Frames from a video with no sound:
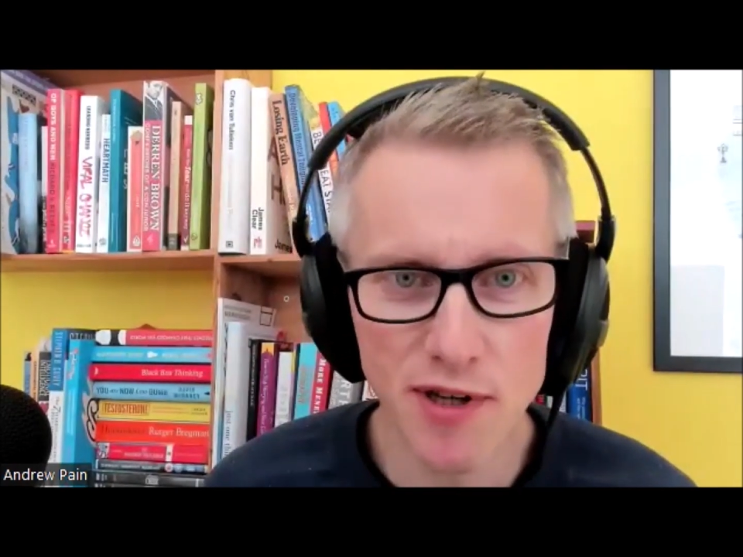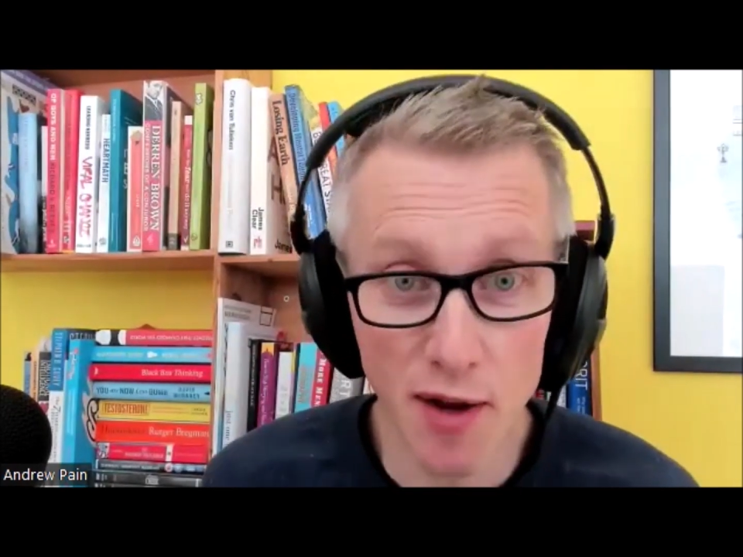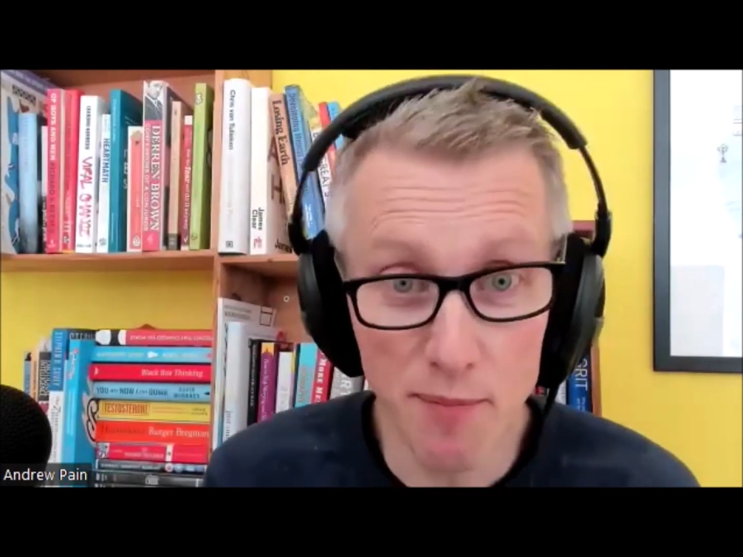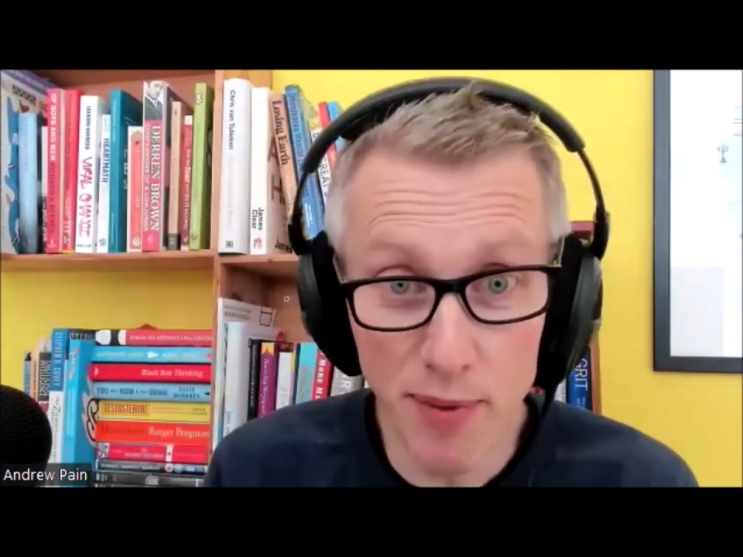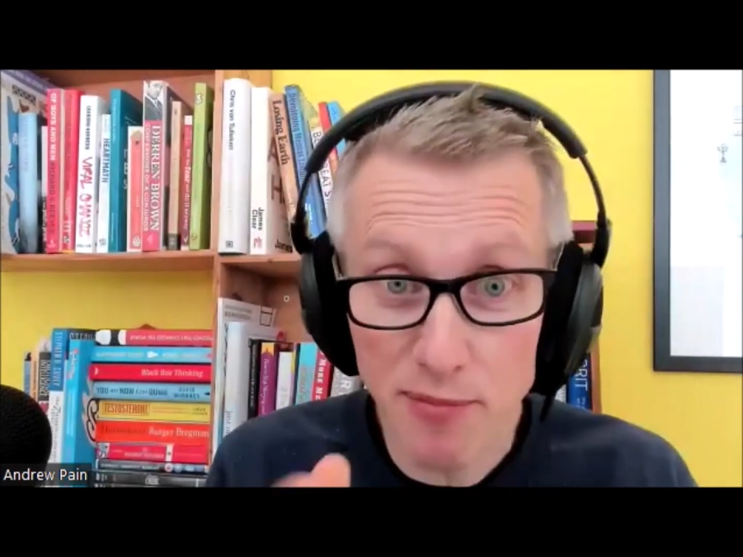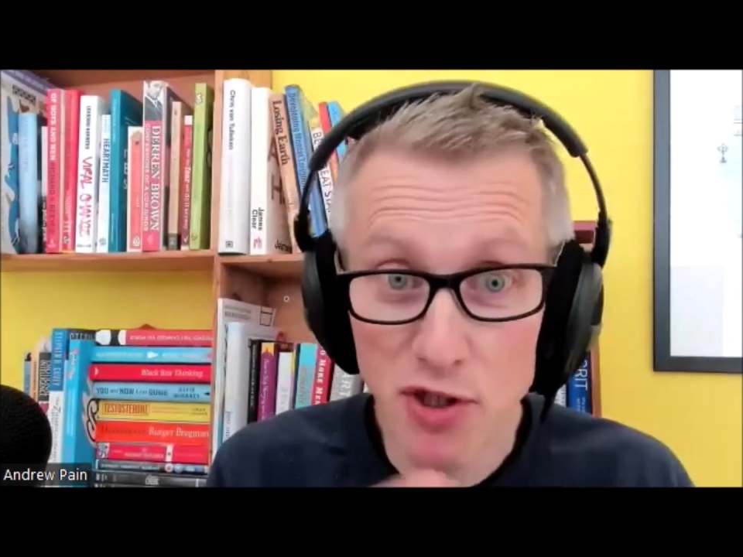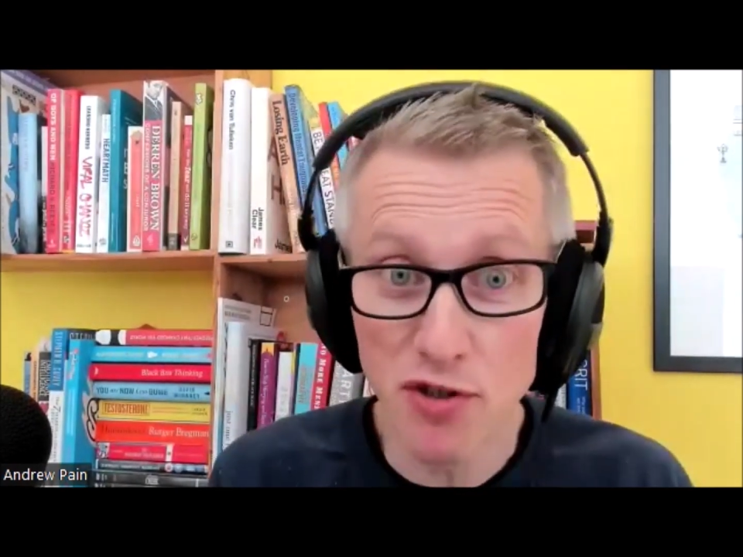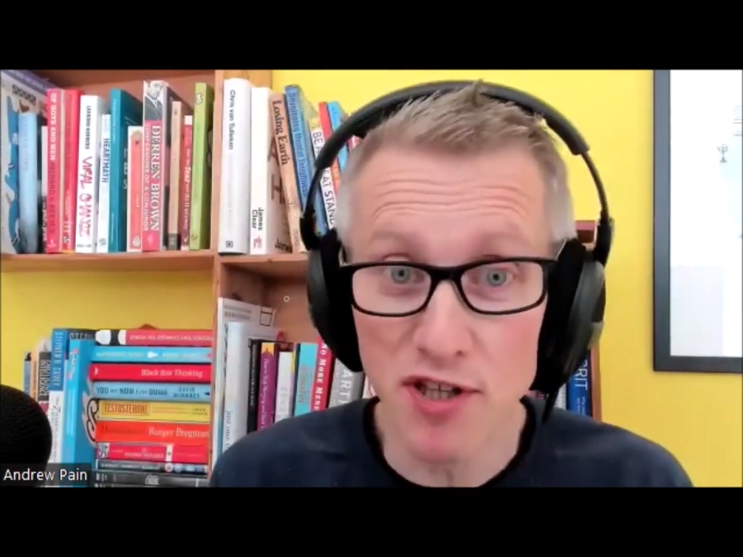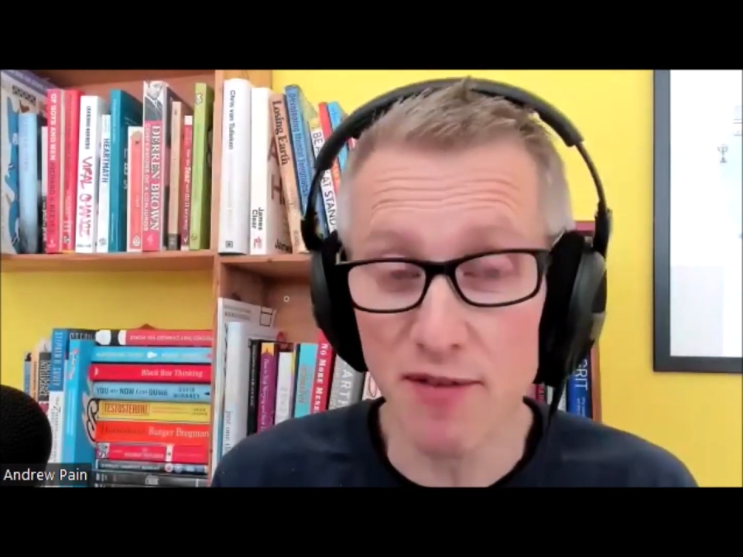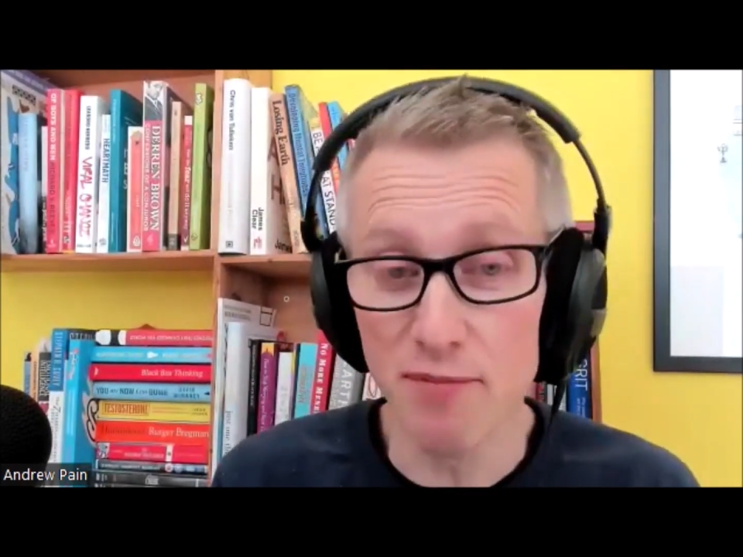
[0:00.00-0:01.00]
And perhaps you
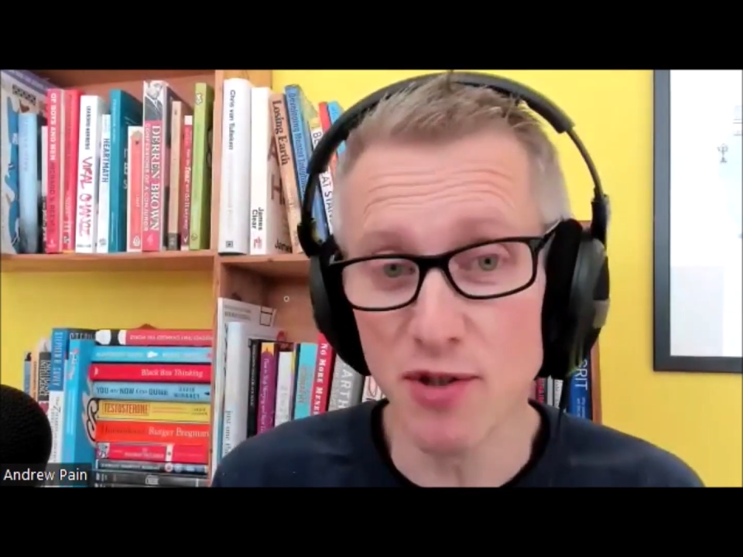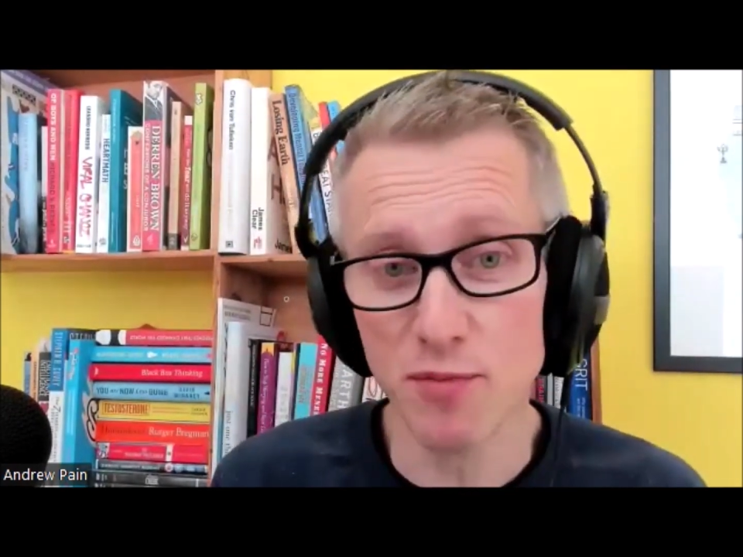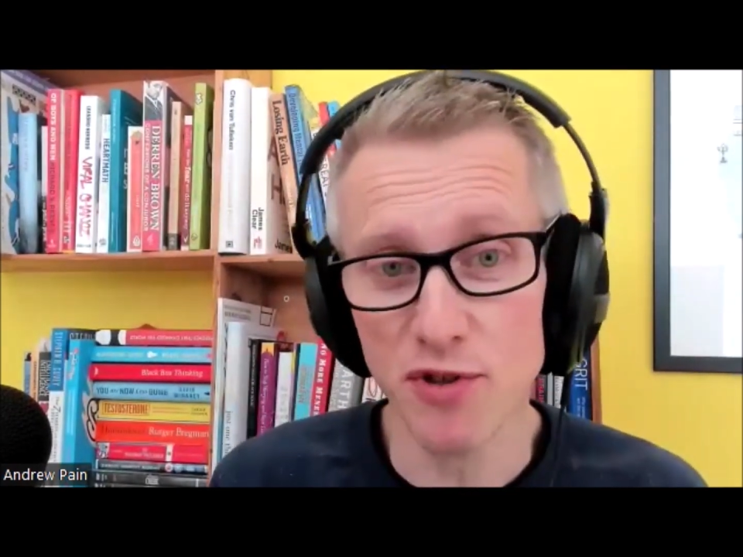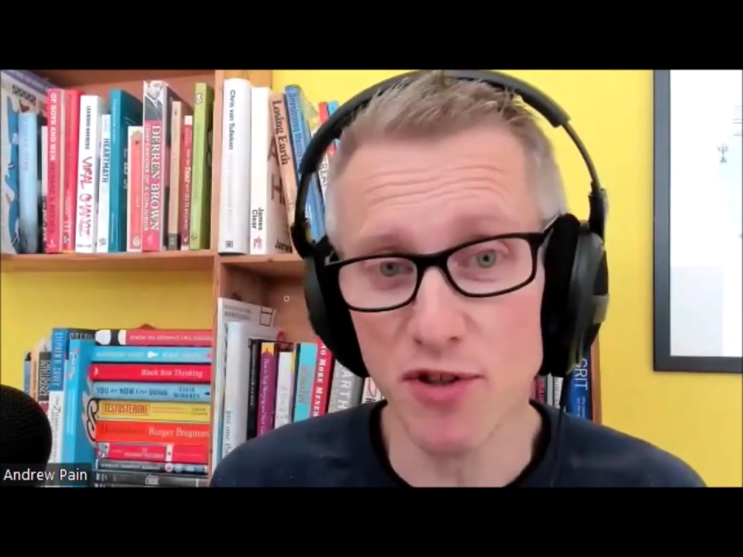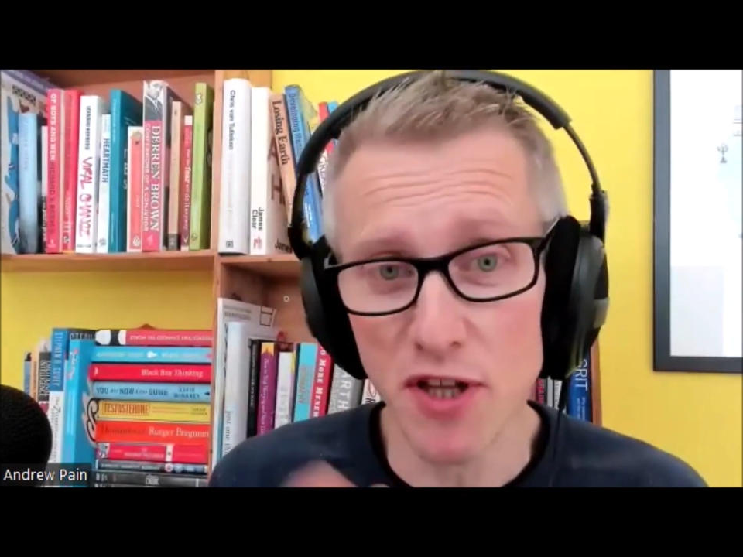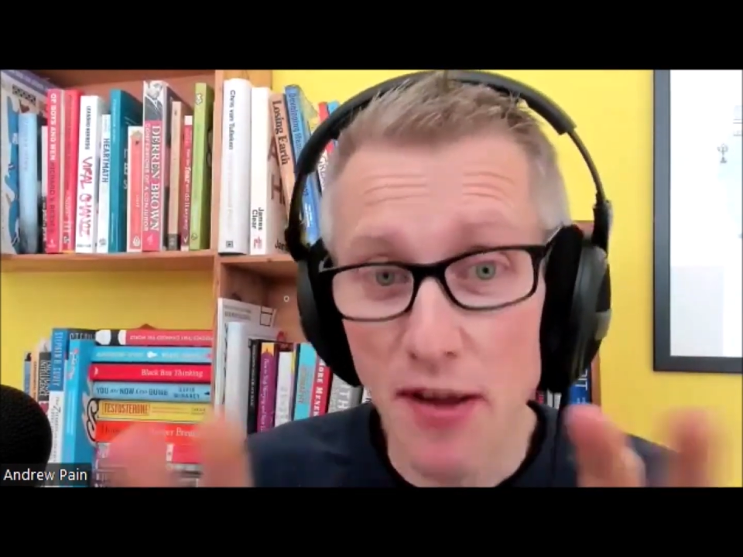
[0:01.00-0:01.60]
can give me some good.